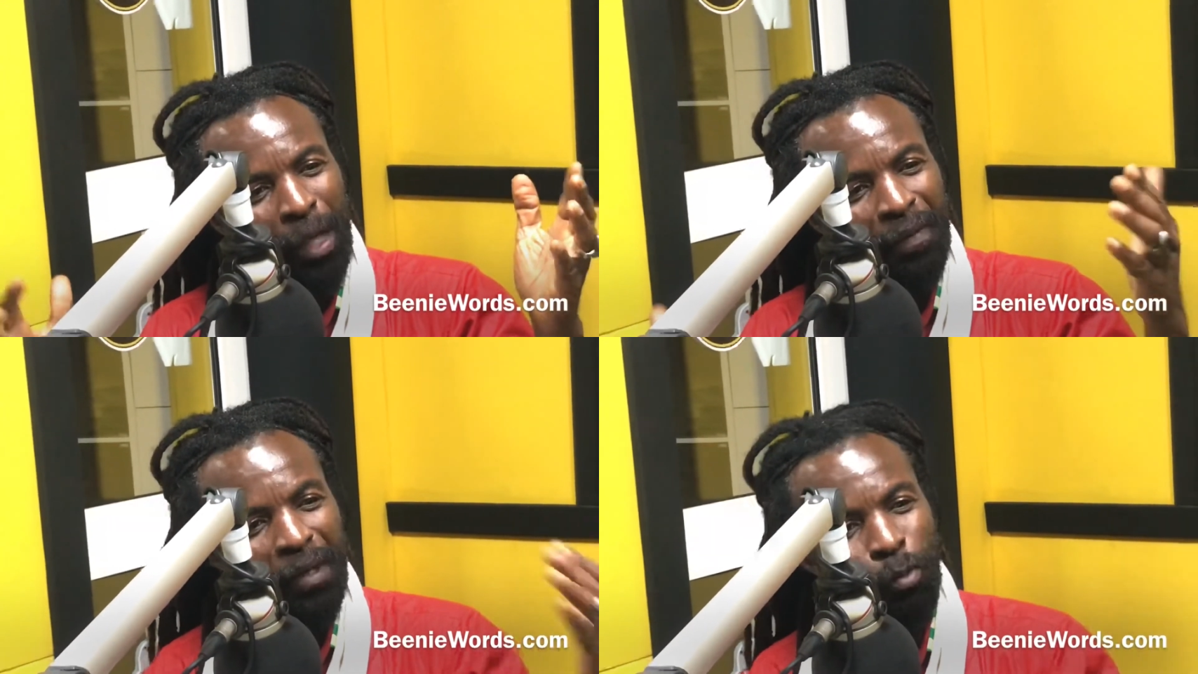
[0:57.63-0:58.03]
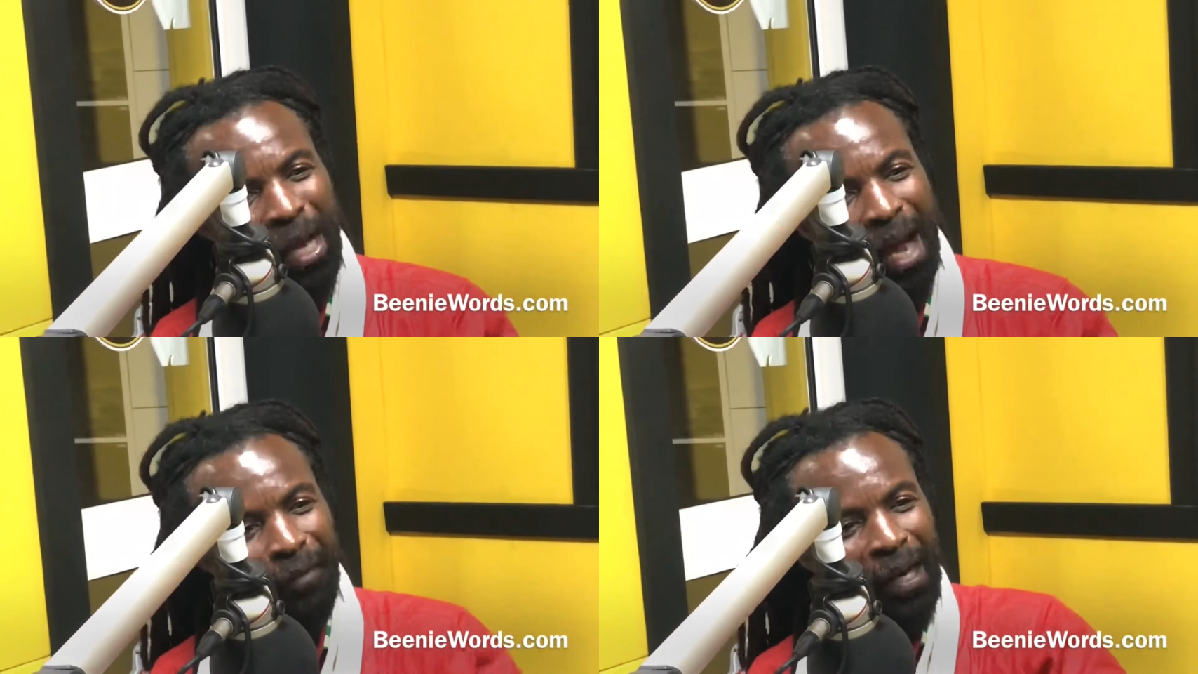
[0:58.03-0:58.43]
Even we
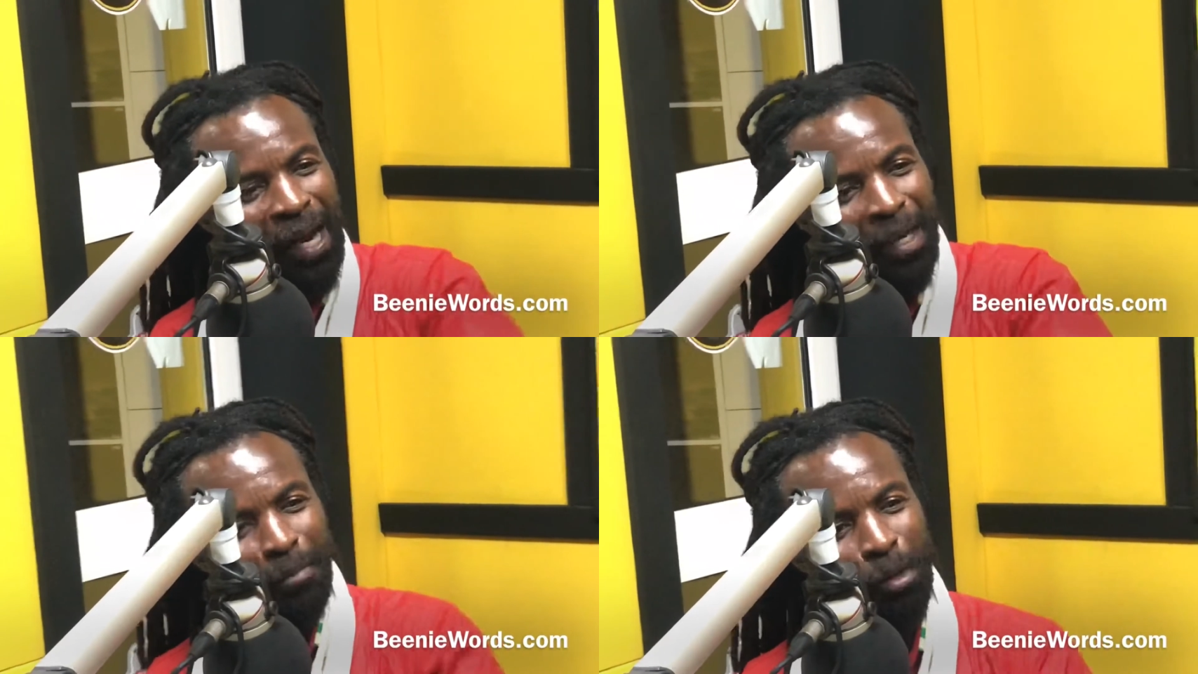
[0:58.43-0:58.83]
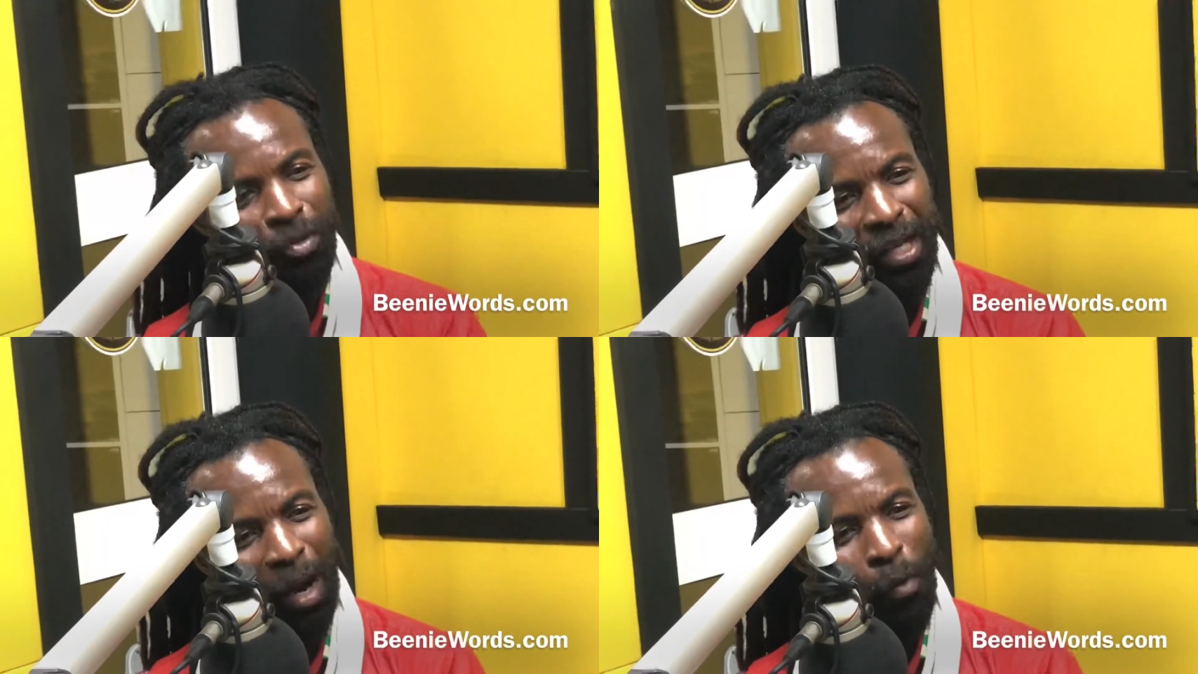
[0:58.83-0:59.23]
have Ghana
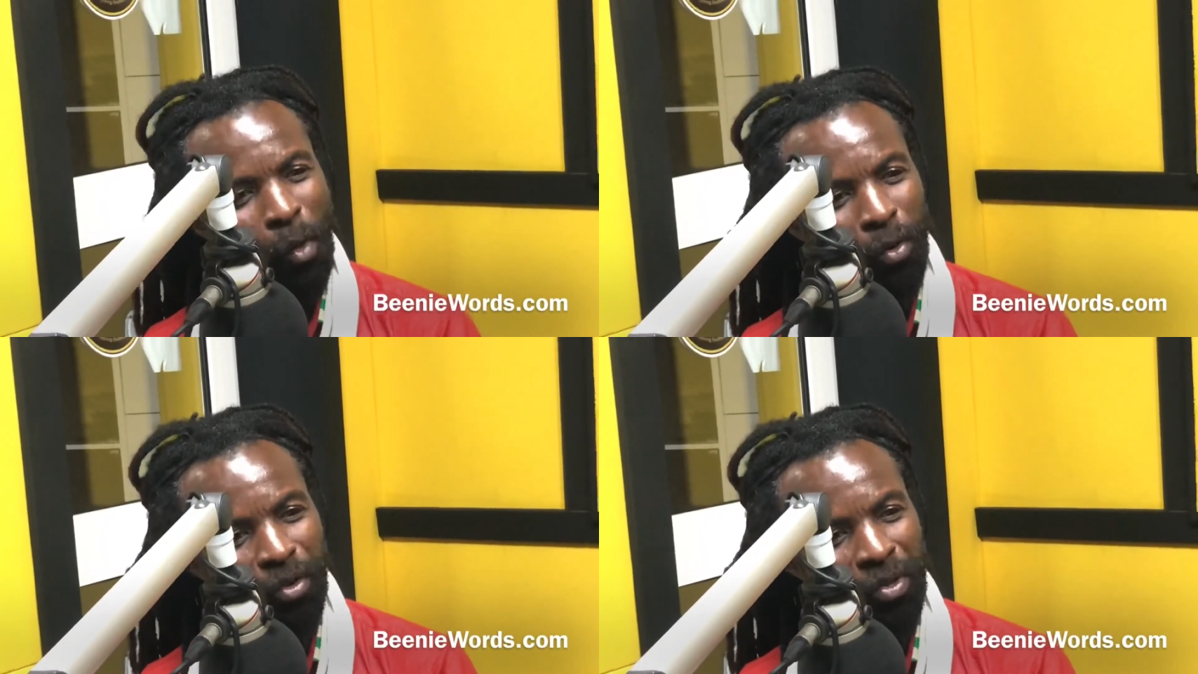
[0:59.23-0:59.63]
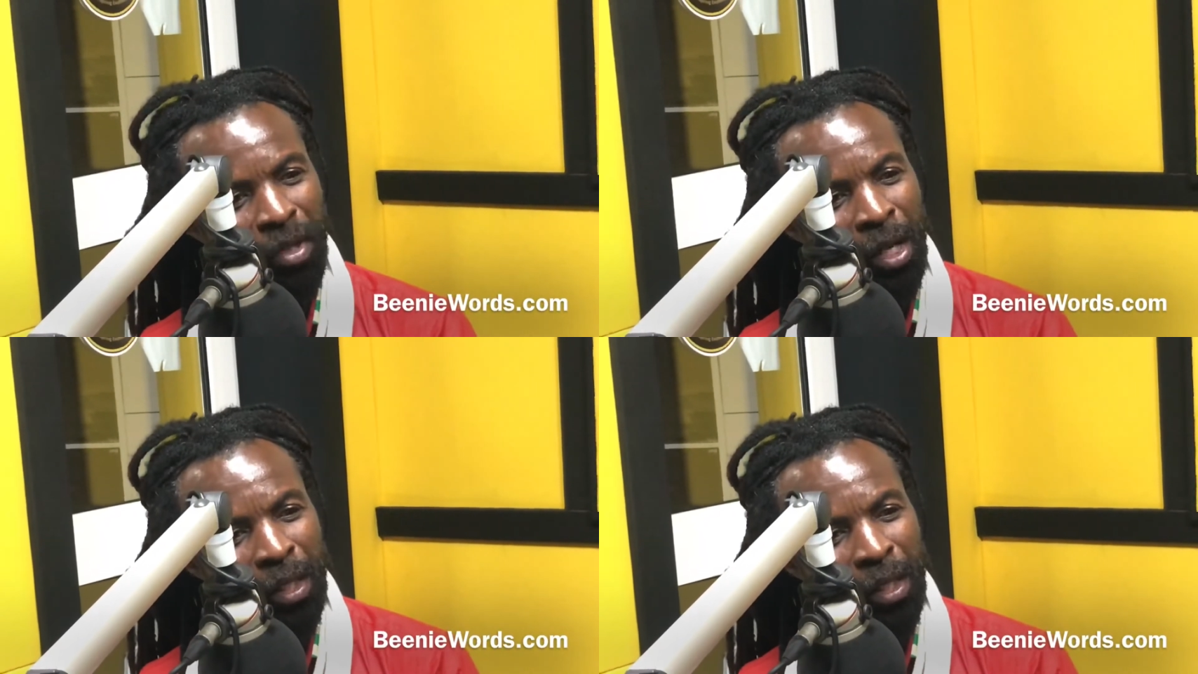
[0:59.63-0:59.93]
Music Awards, right.